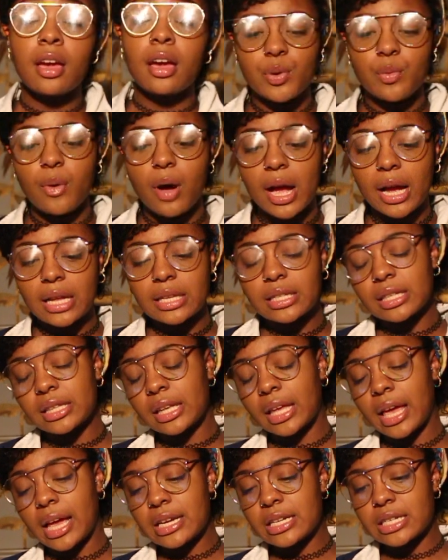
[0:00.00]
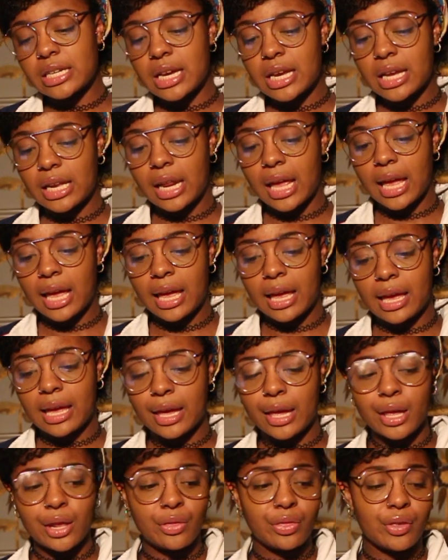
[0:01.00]
We walk into the kitchen
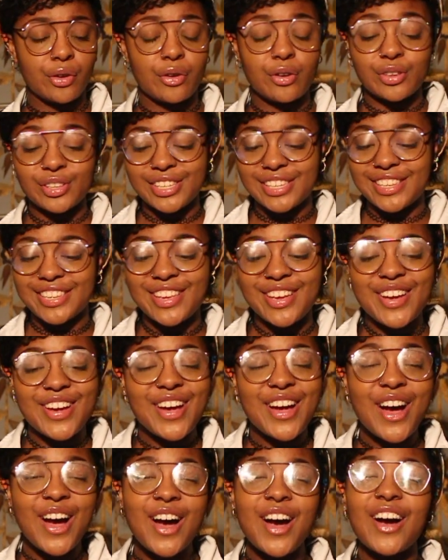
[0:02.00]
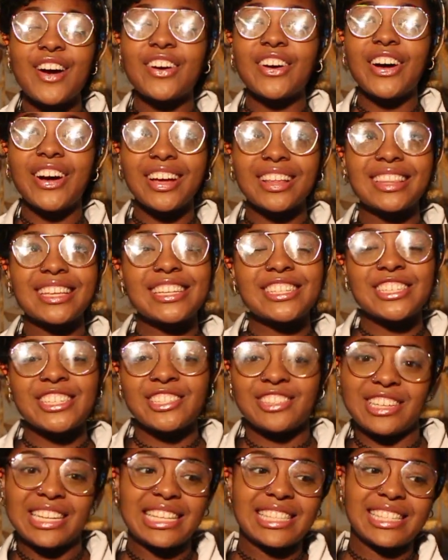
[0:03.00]
and there's all these
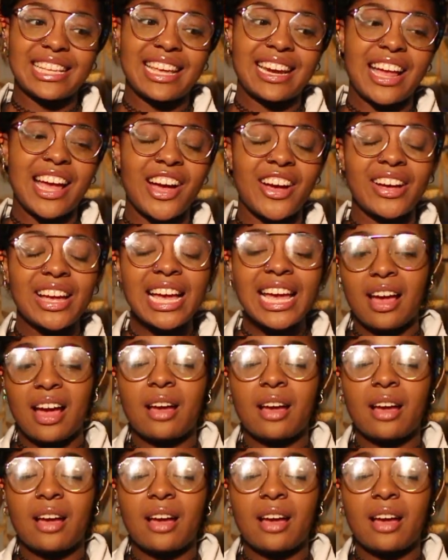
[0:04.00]
drinks set out.